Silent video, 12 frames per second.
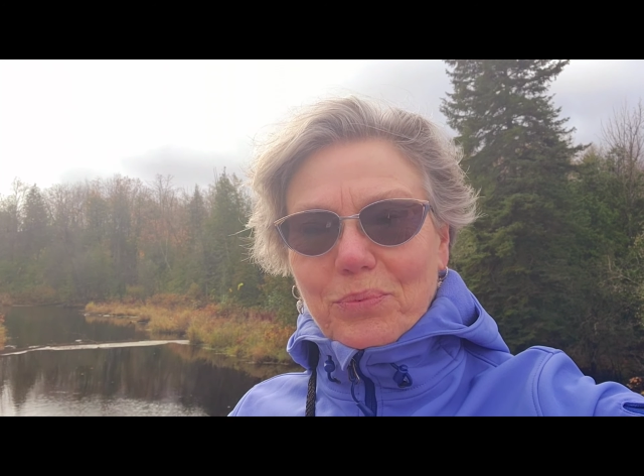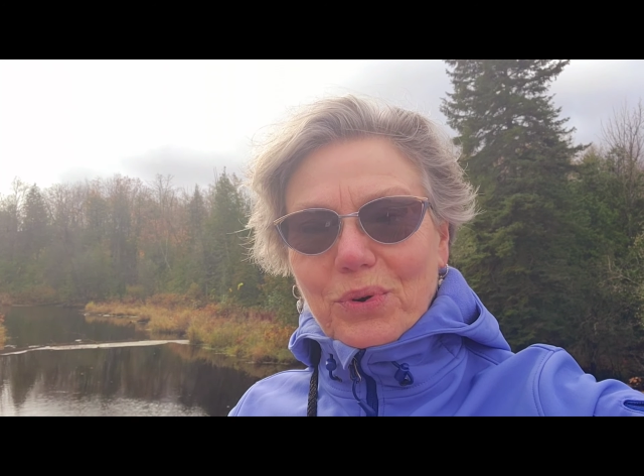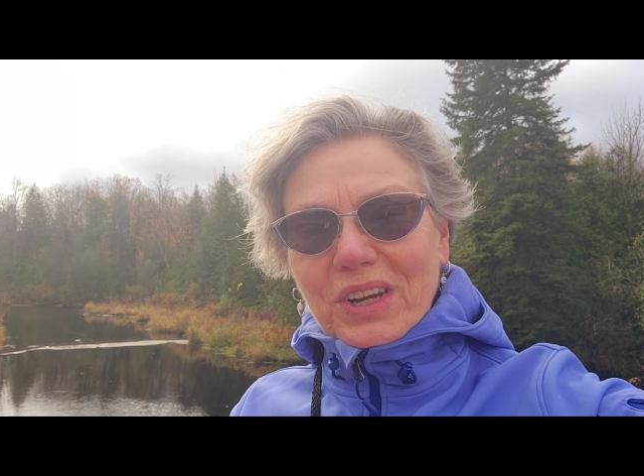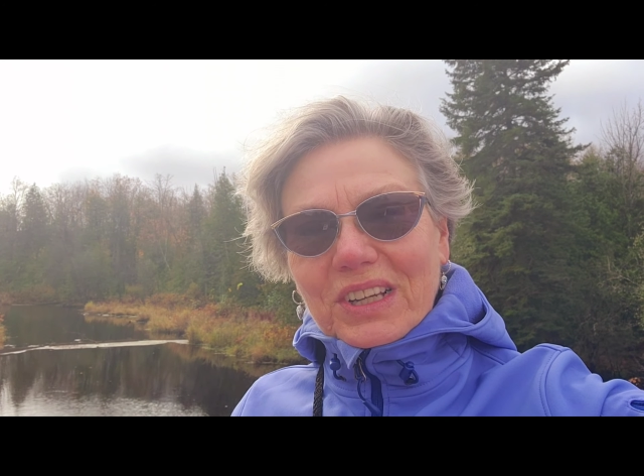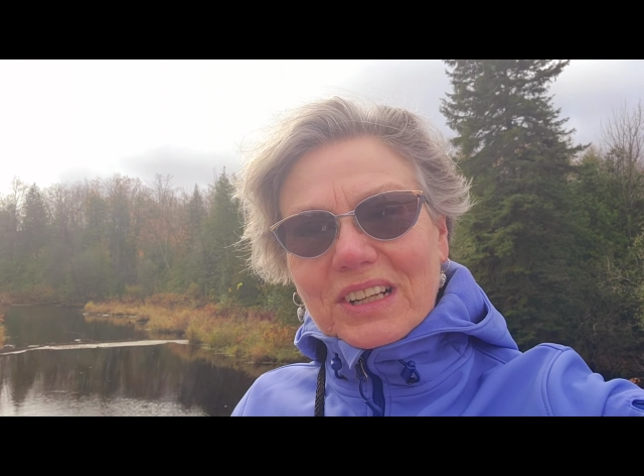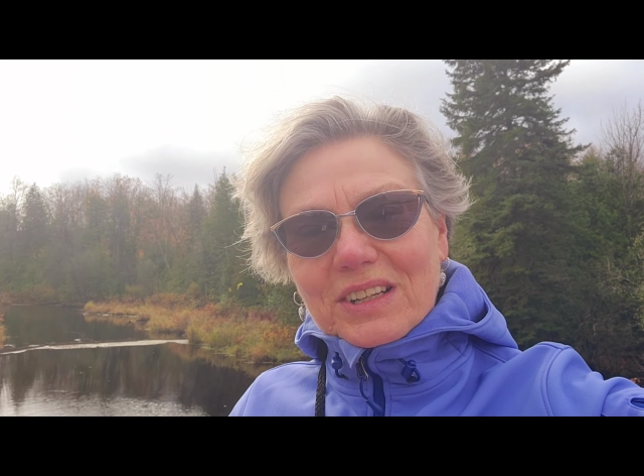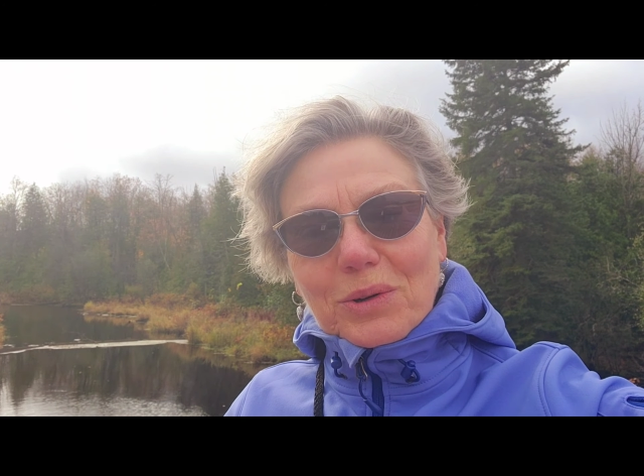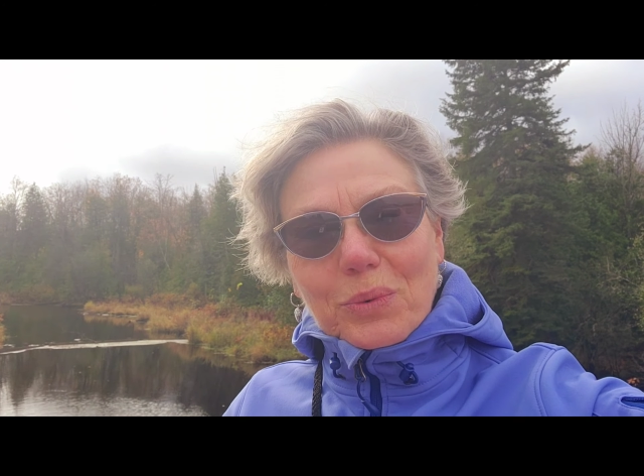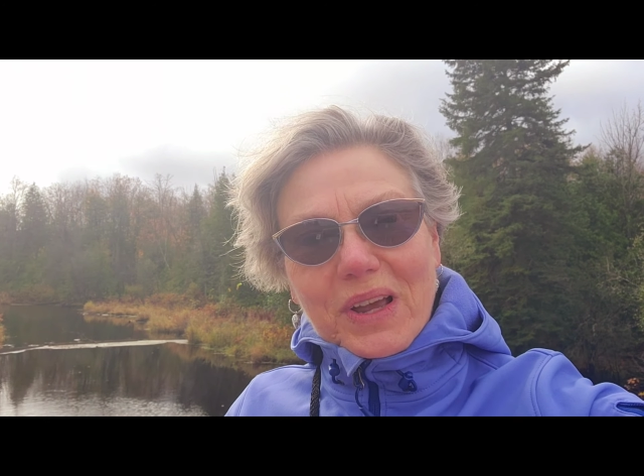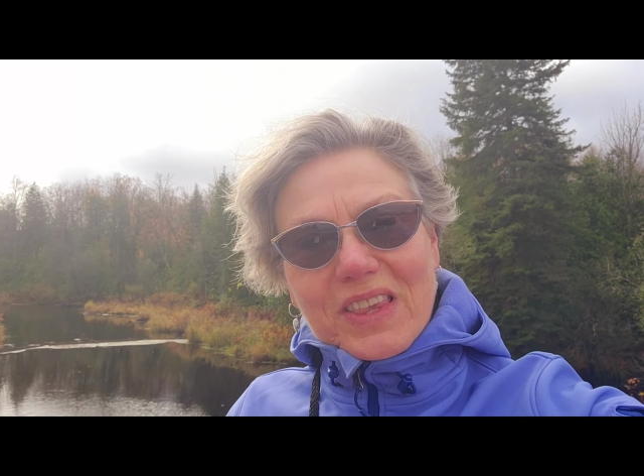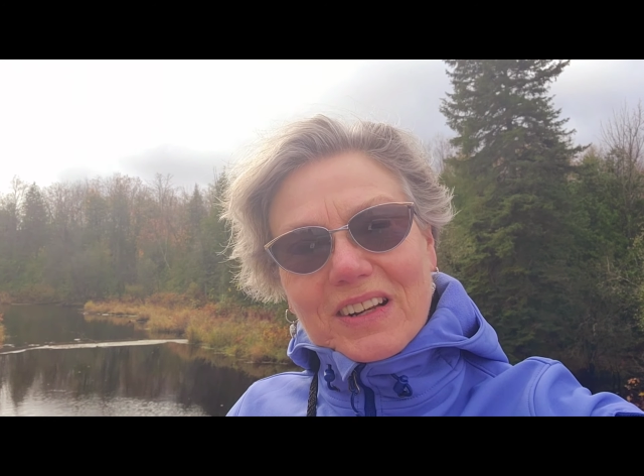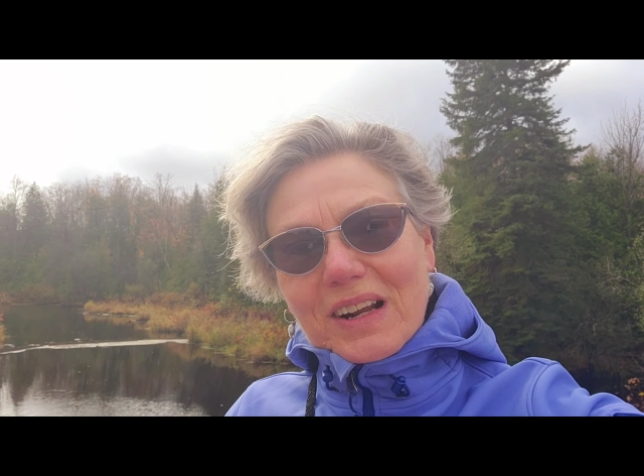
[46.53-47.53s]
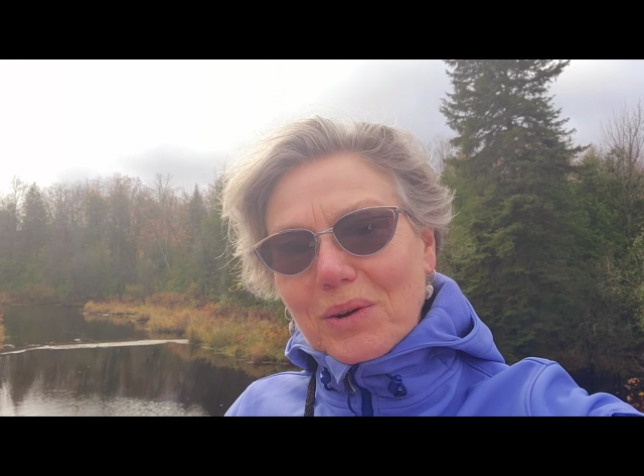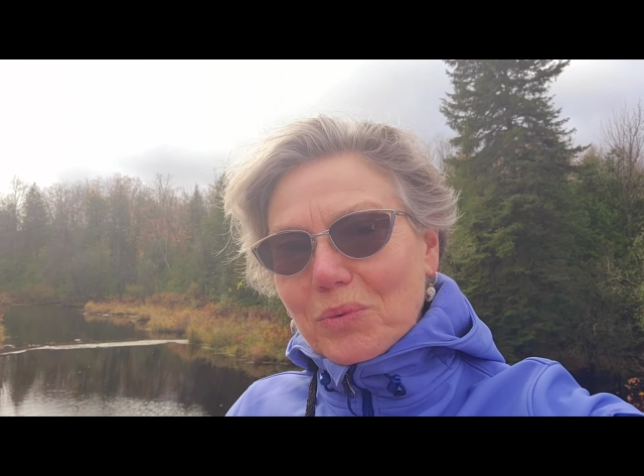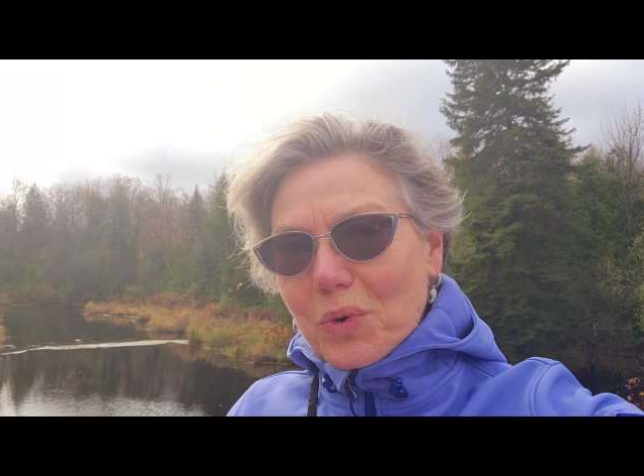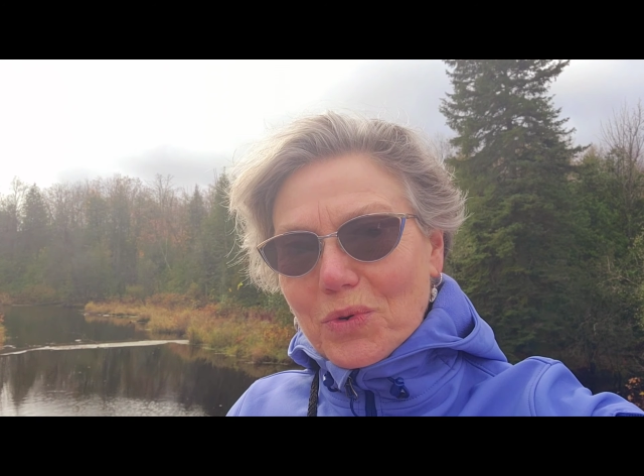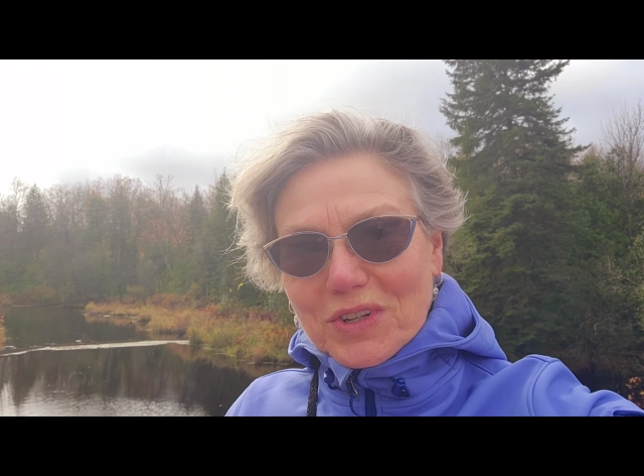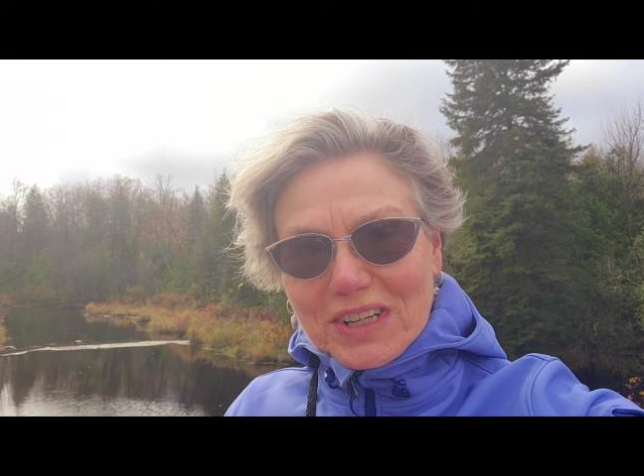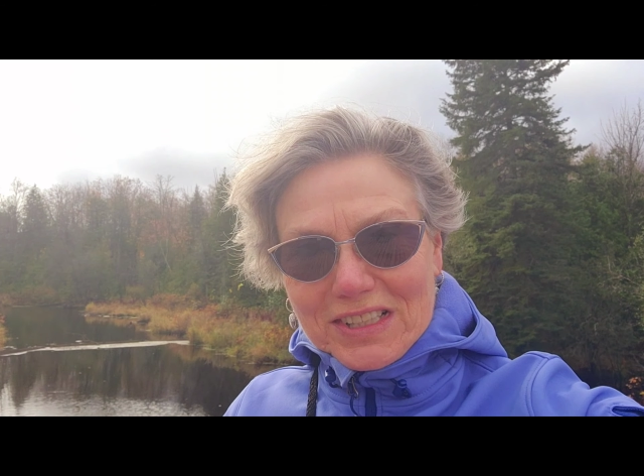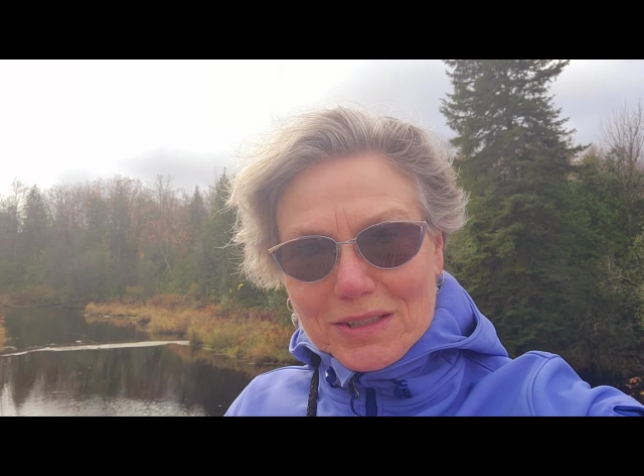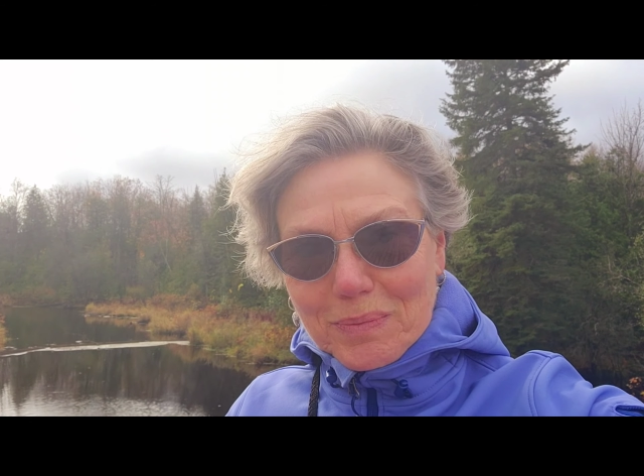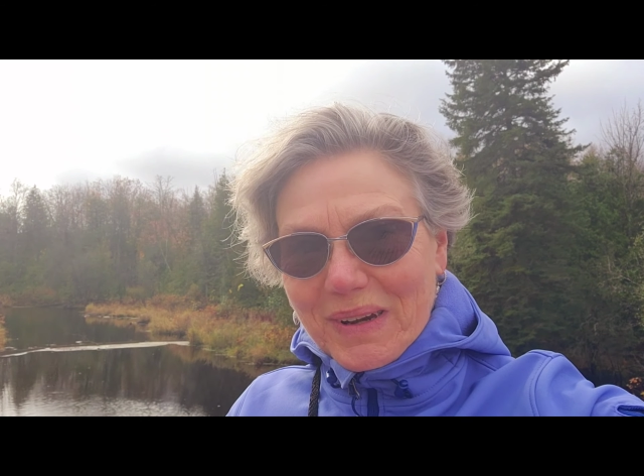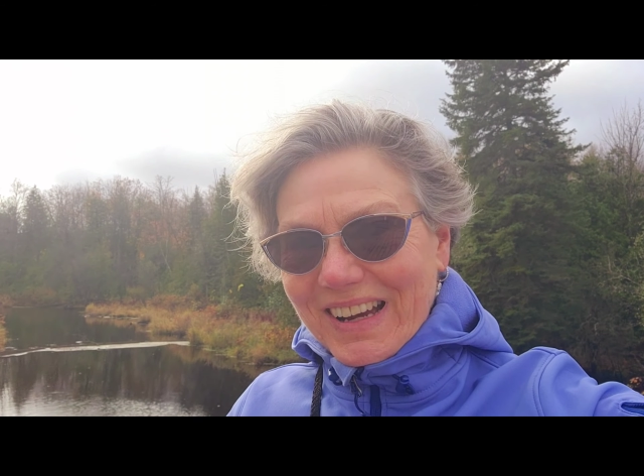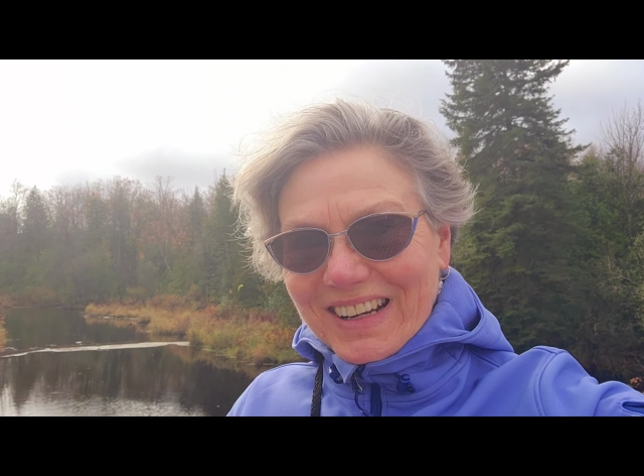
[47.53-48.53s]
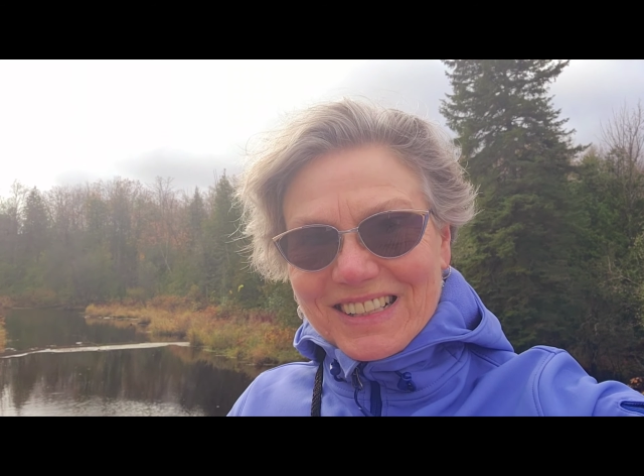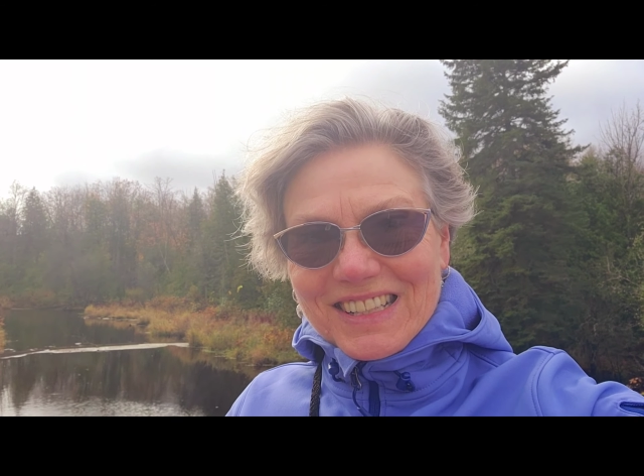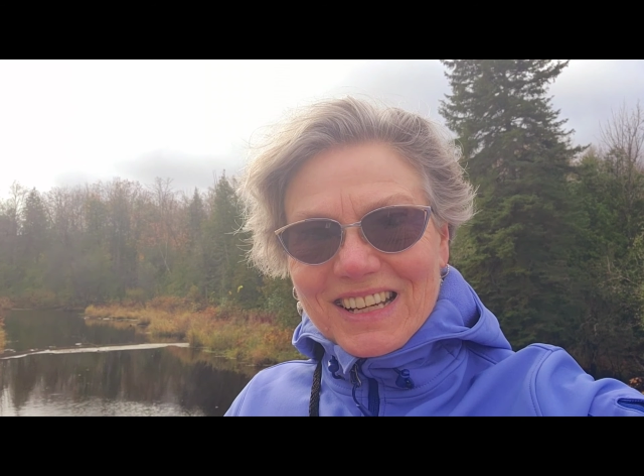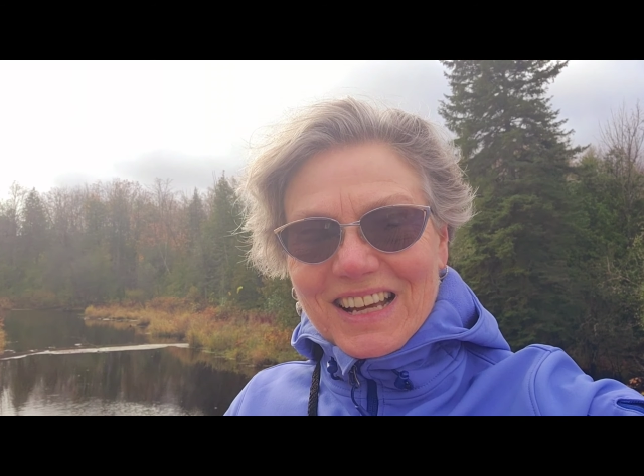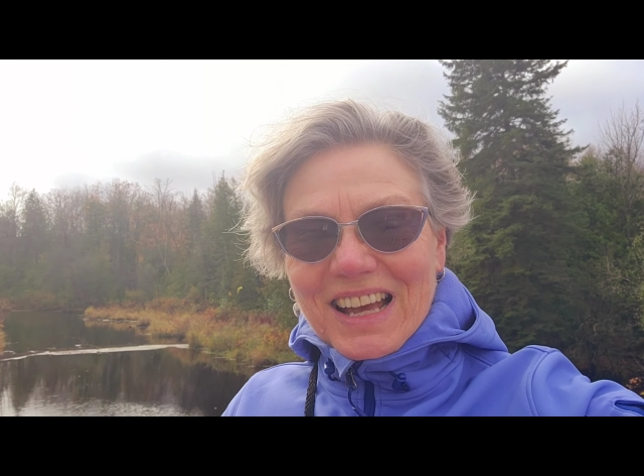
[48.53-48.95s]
bring it in a way that I won't expect